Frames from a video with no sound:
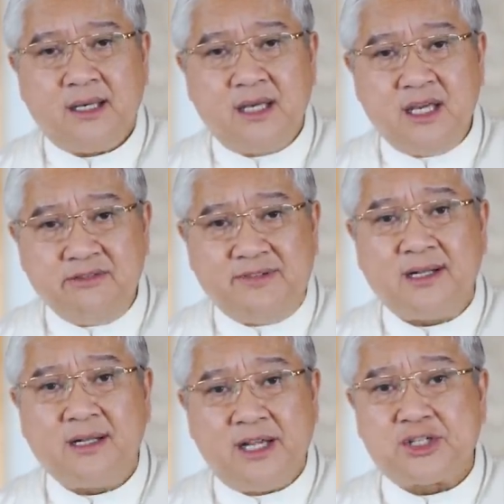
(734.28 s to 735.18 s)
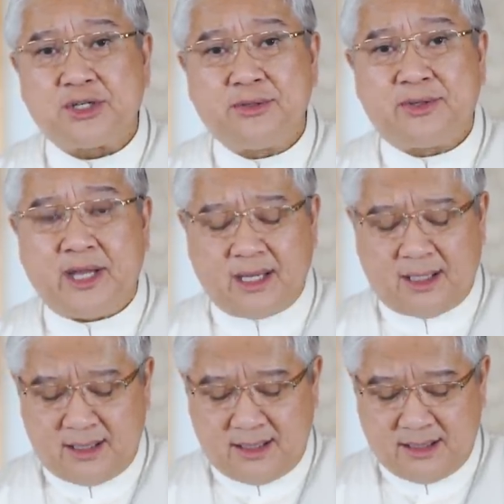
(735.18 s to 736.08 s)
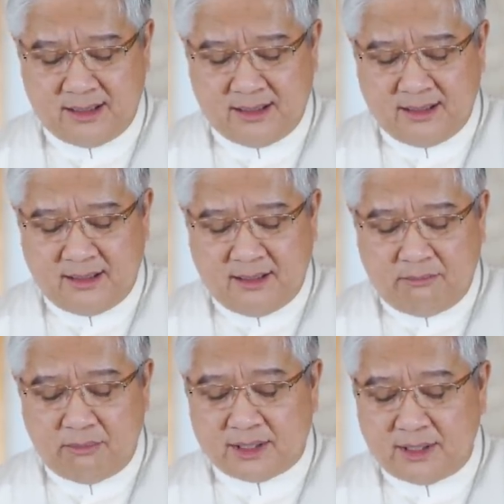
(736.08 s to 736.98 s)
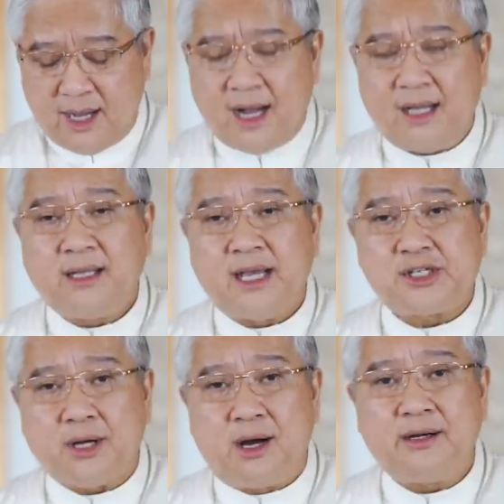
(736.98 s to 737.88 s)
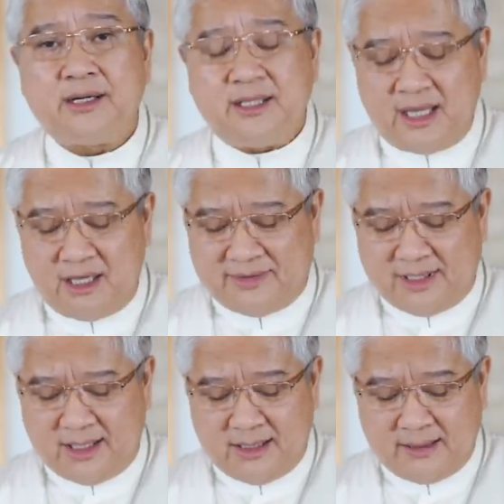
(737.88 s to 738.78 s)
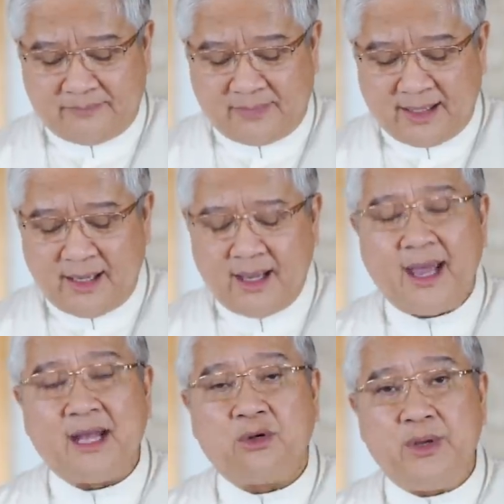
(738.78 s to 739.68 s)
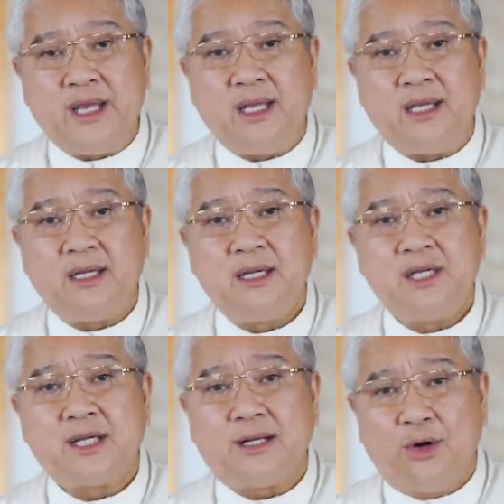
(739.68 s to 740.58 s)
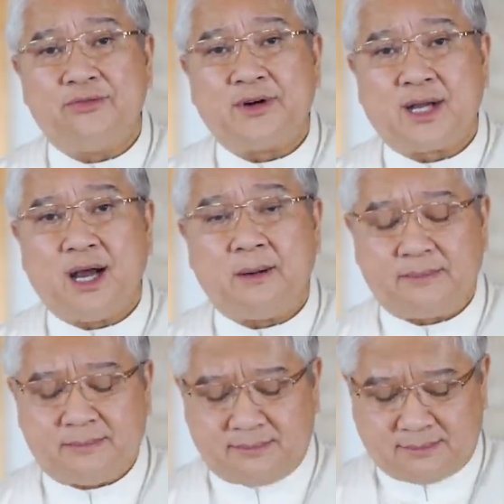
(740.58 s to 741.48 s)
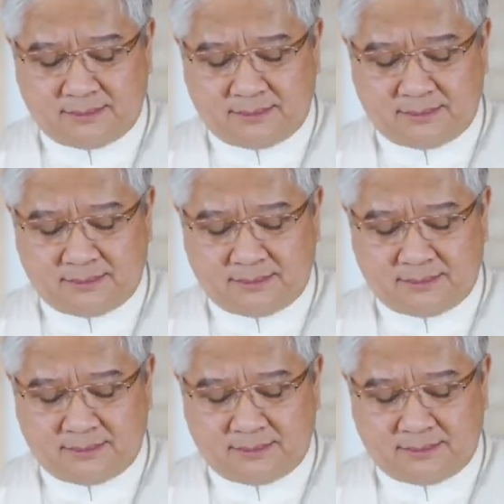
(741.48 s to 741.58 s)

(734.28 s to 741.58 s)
Evil is so real, but God has conquered evil, and we shall overcome.